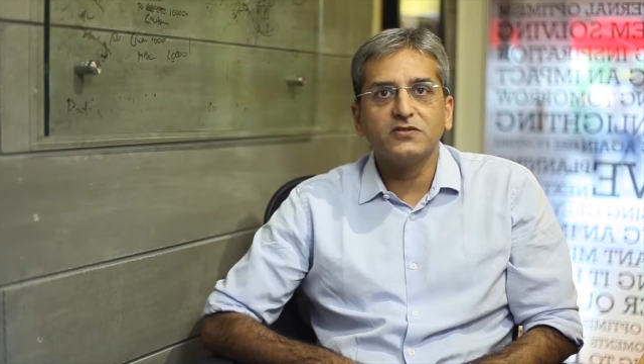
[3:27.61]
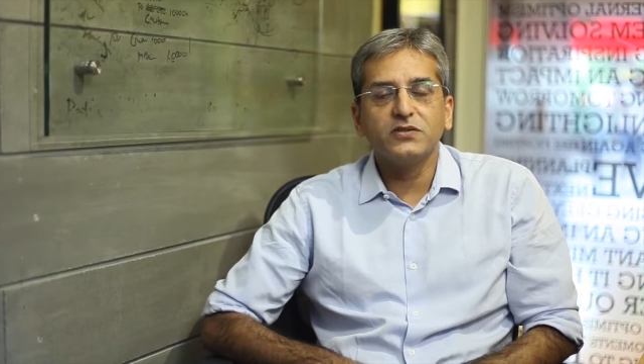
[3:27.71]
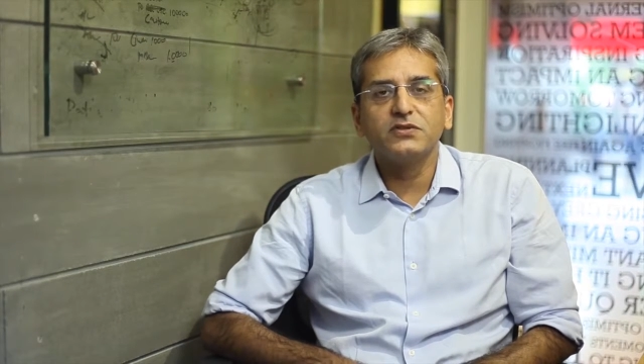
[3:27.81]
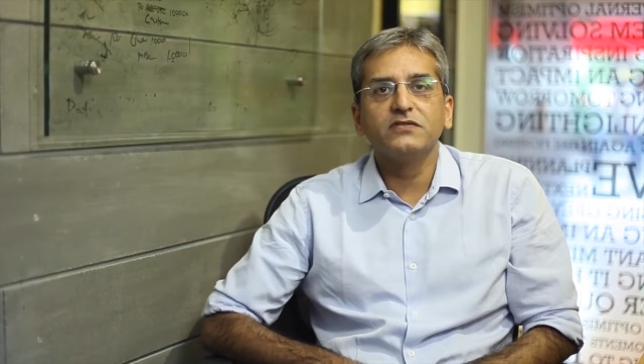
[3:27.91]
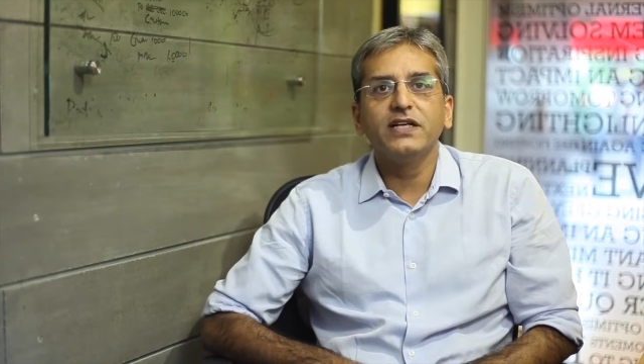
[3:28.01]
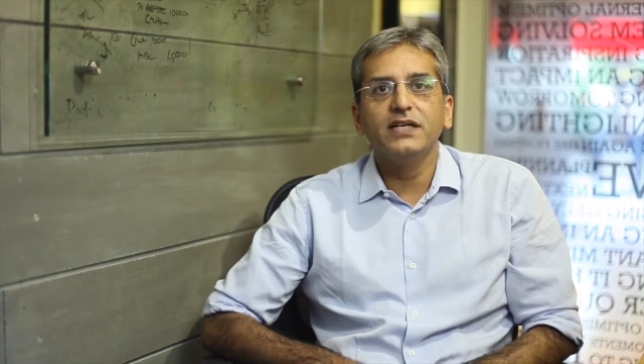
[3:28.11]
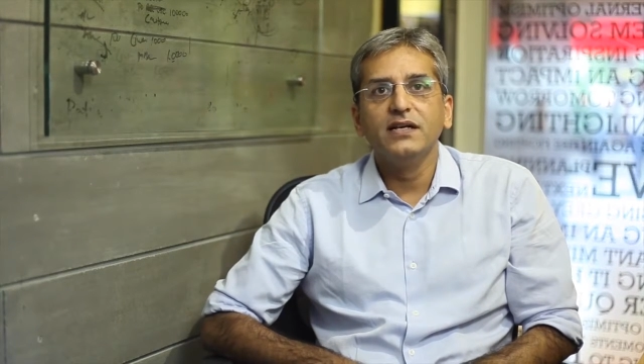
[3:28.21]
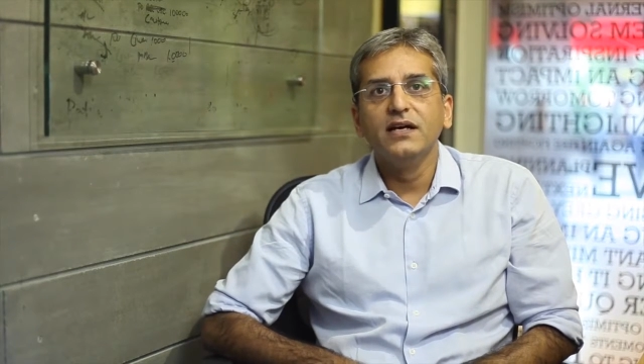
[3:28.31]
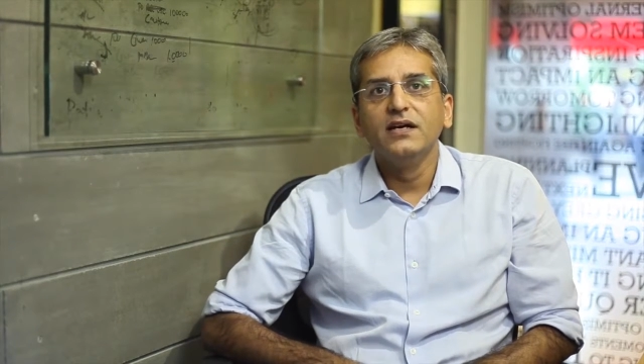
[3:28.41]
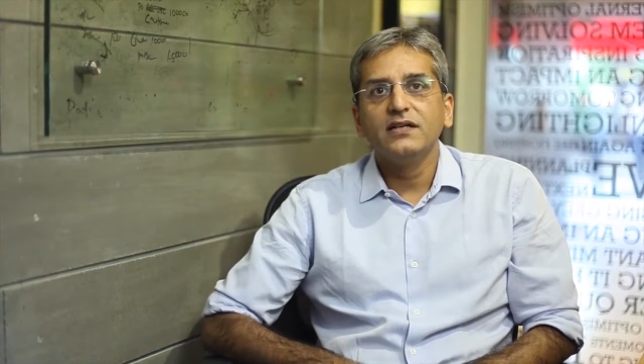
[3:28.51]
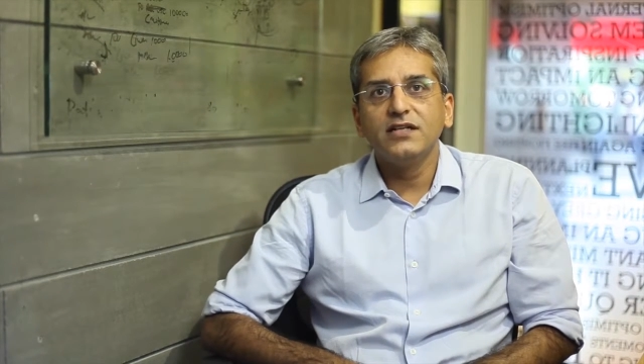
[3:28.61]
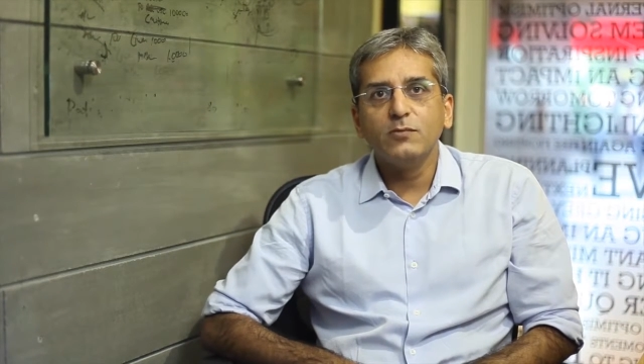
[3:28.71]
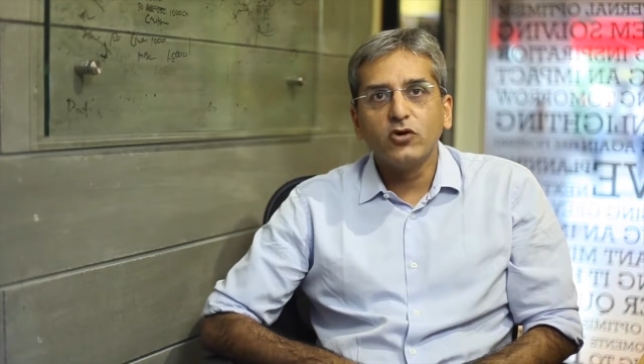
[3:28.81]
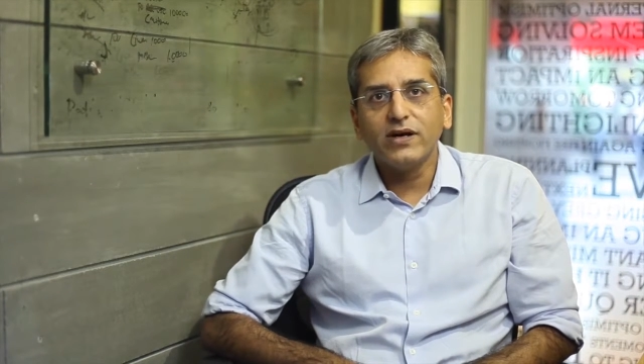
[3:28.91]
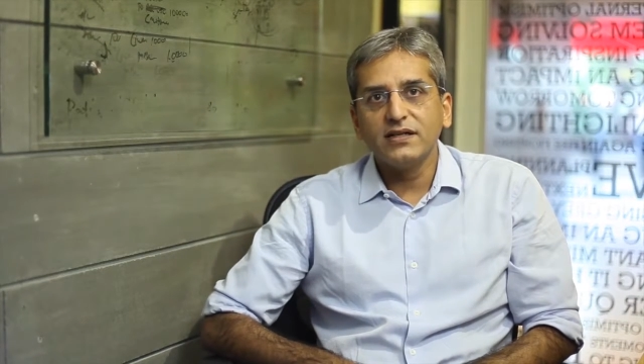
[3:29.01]
So it was a very
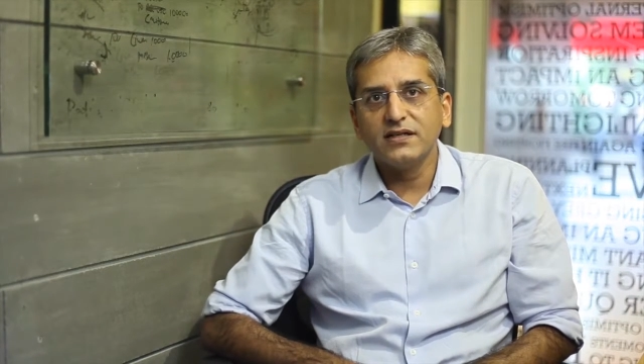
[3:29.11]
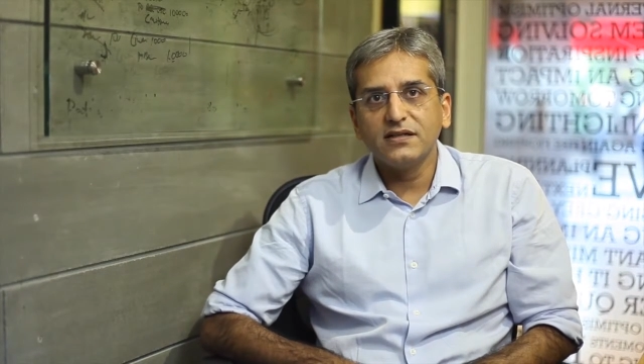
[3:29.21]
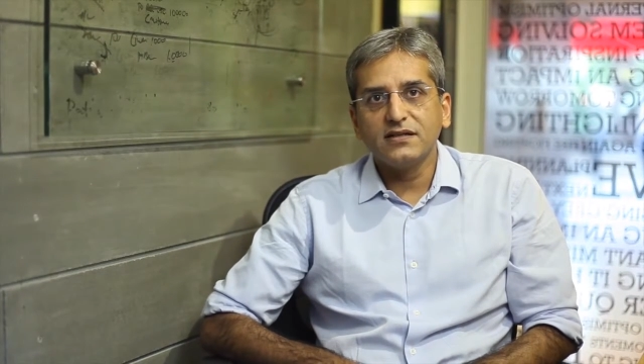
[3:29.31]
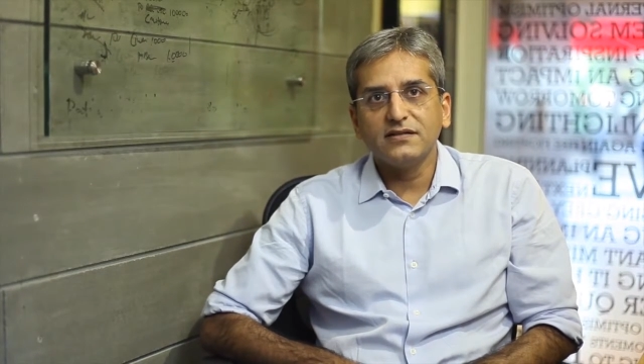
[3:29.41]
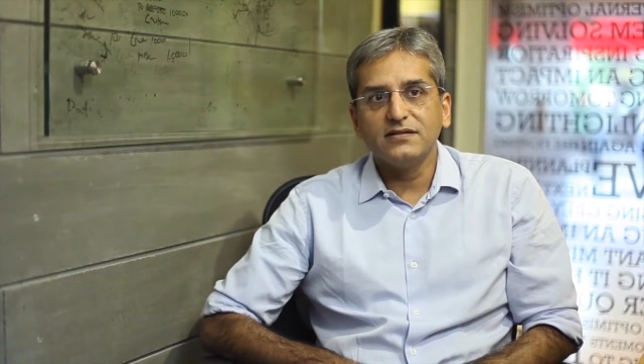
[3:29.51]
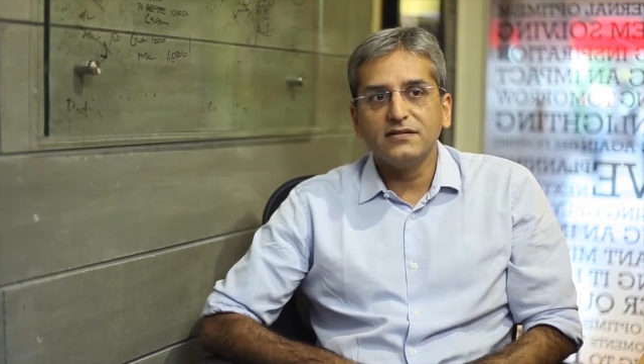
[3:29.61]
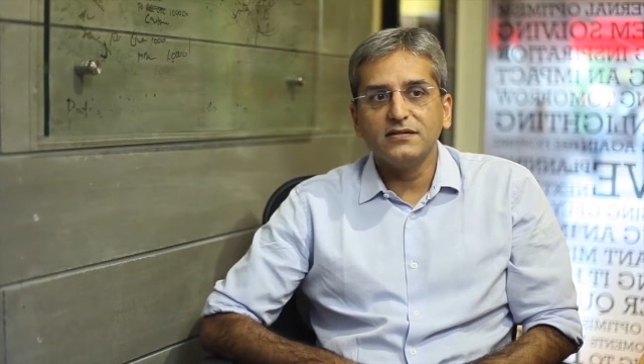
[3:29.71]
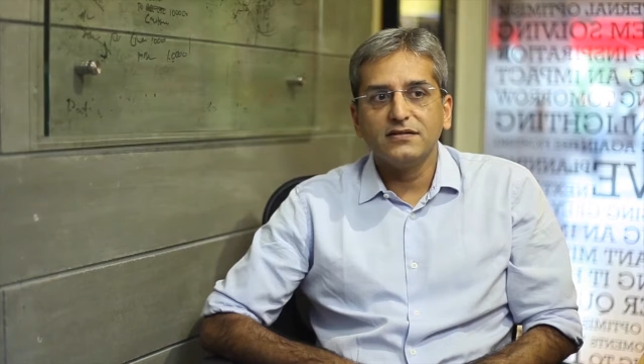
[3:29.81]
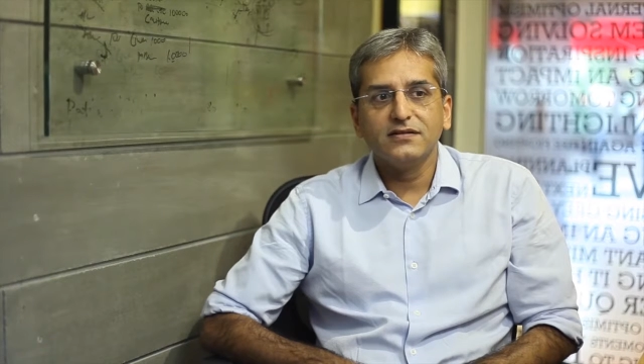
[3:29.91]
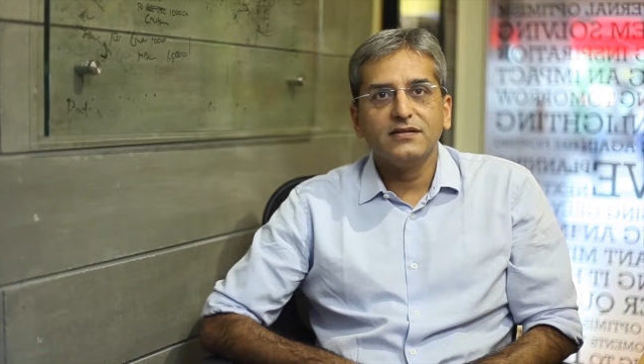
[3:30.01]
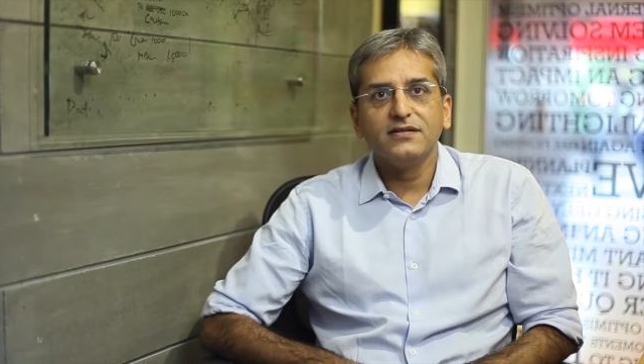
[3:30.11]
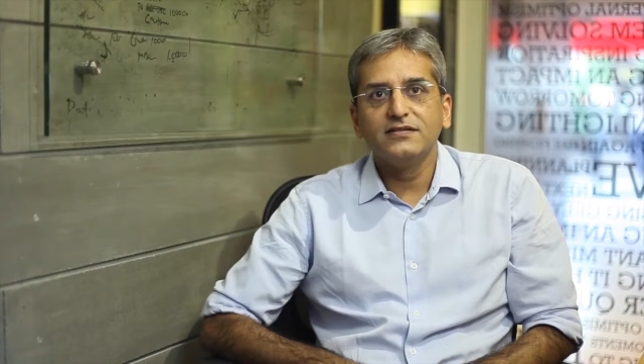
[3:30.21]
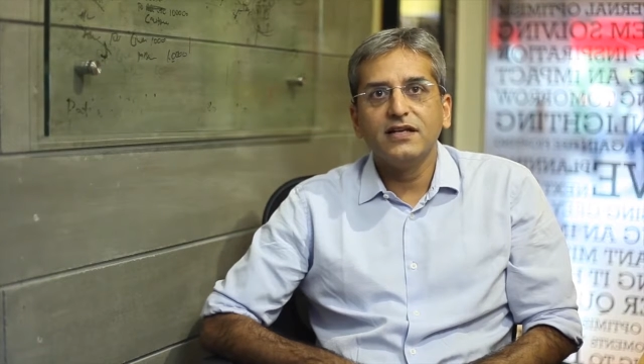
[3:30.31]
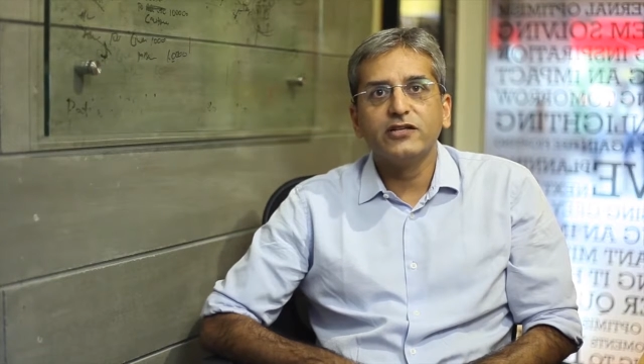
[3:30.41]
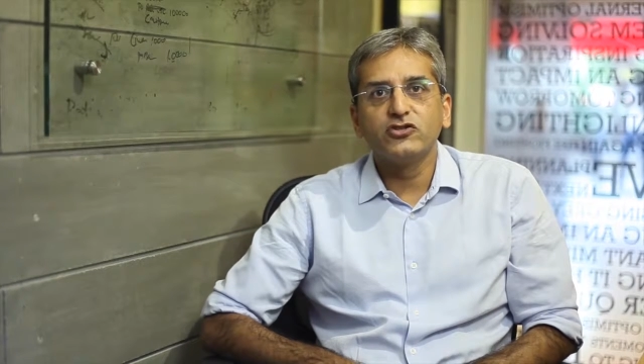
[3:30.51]
democratic
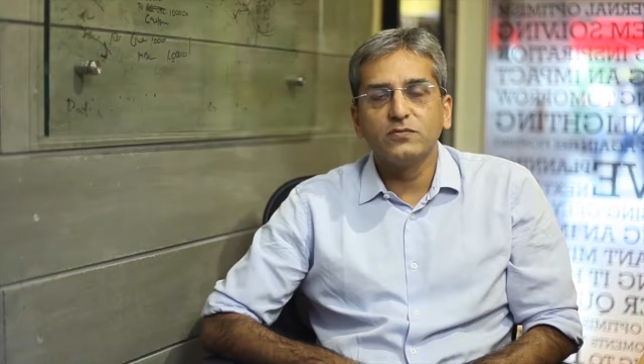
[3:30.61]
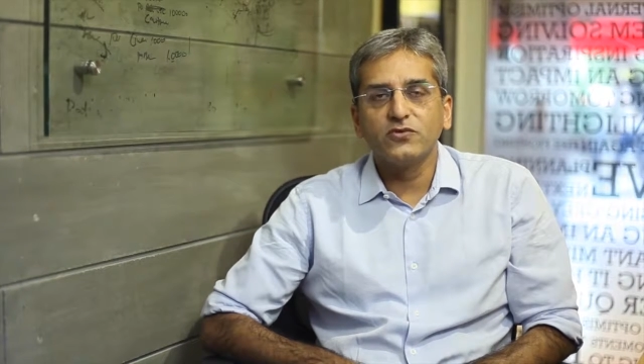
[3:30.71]
selection